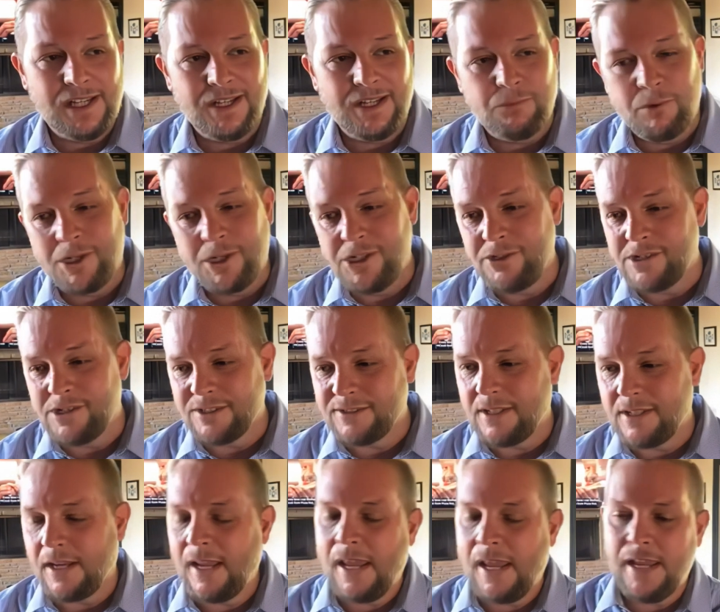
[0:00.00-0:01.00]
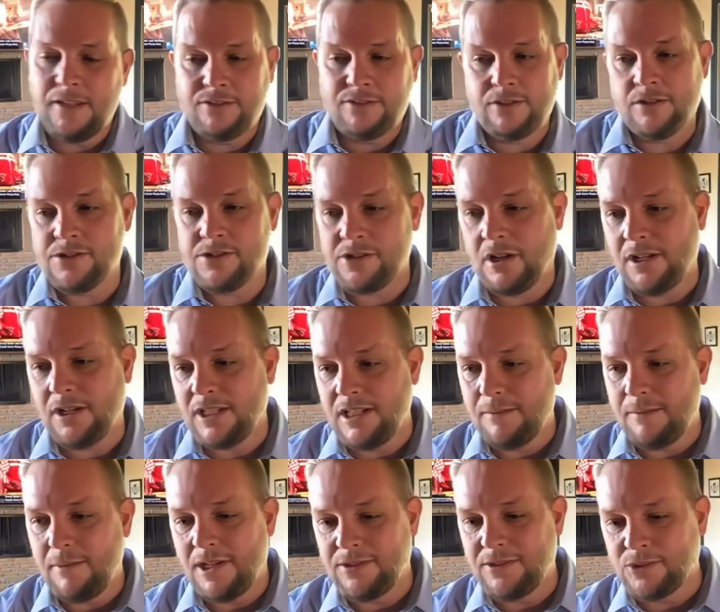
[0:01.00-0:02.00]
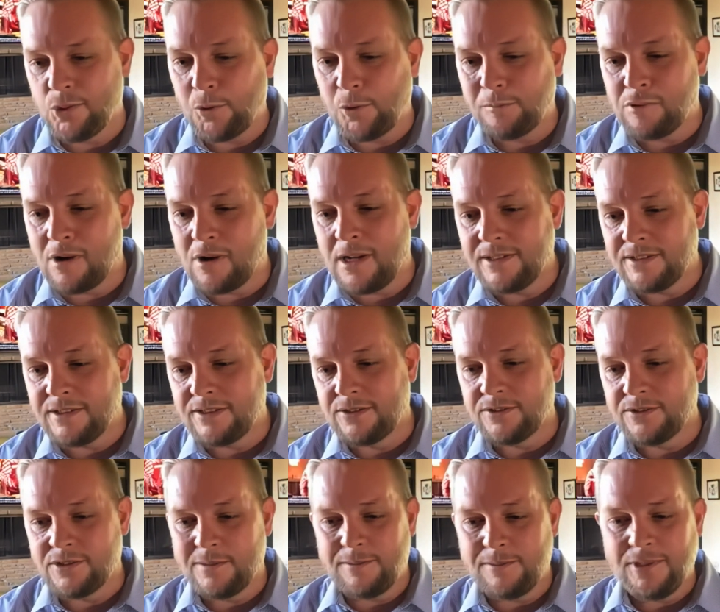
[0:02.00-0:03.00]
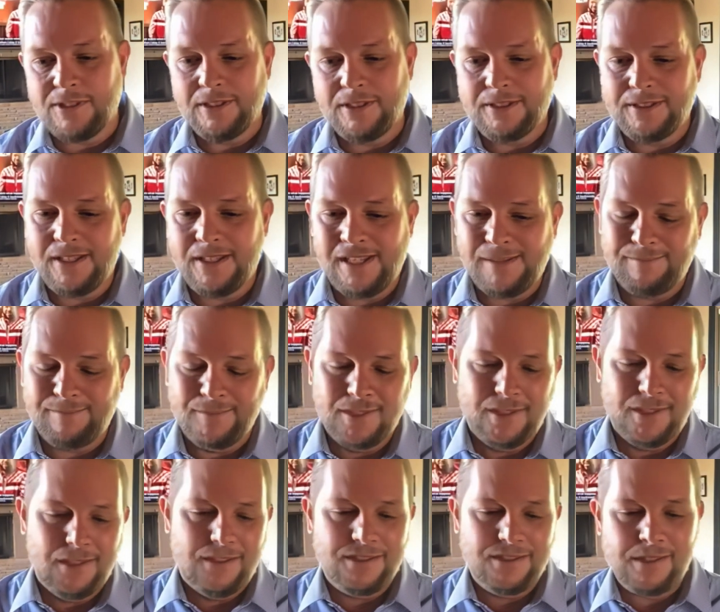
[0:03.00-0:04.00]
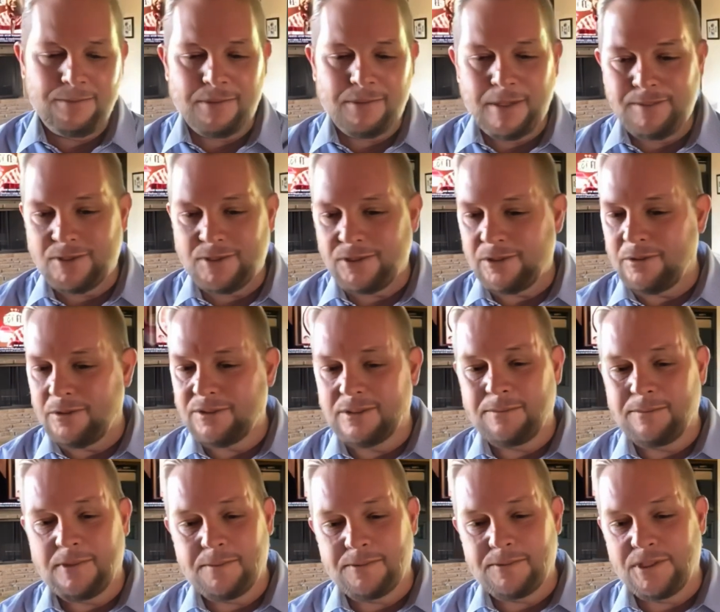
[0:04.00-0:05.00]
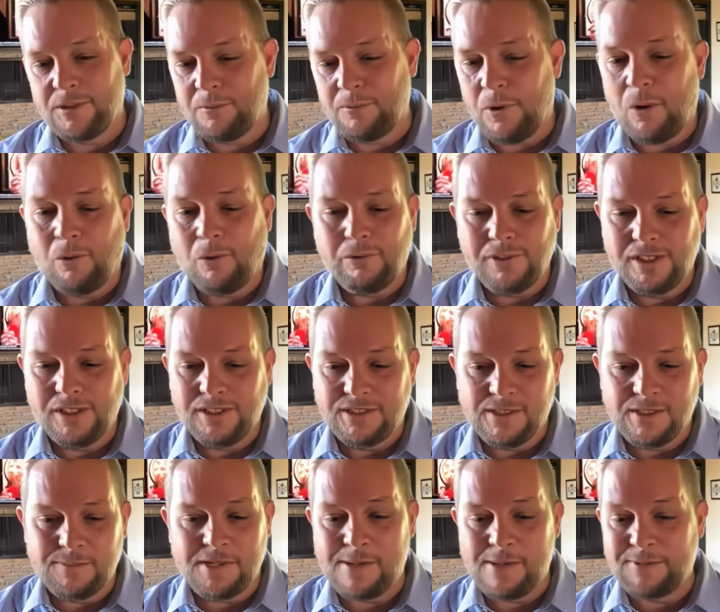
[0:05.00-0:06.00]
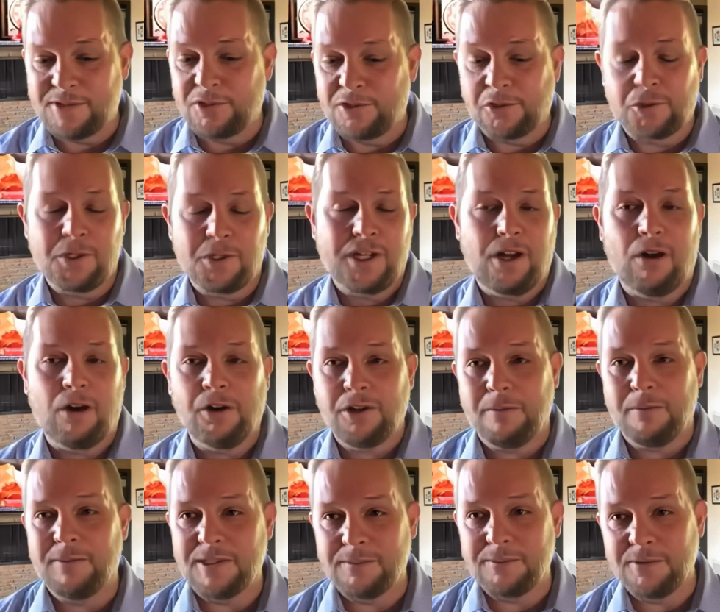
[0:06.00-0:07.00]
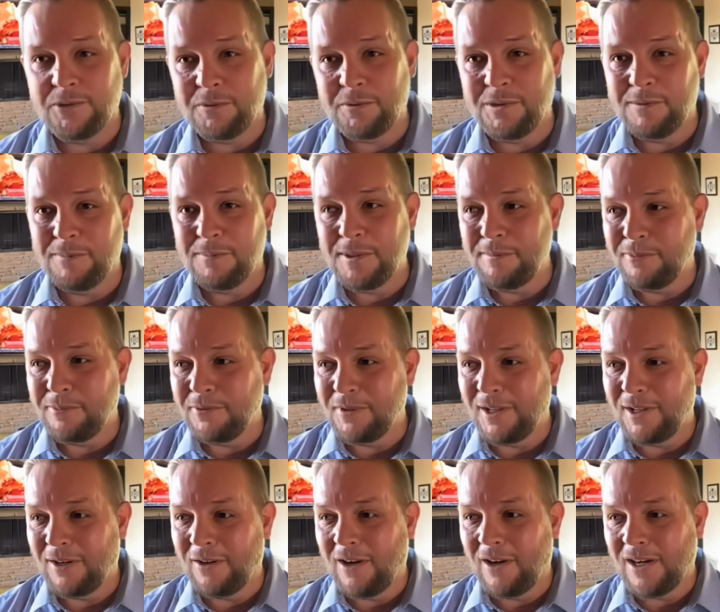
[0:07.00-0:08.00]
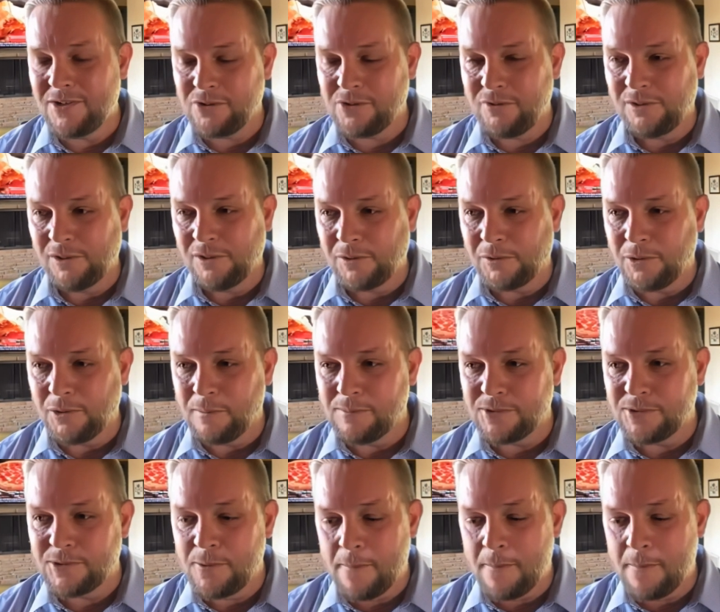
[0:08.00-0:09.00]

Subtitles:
And when you just say, hey, search on eBay sold prices or something like that, sometimes they'll do it, sometimes they won't. And sometimes it'll create arguments between the people that are actually in the groups.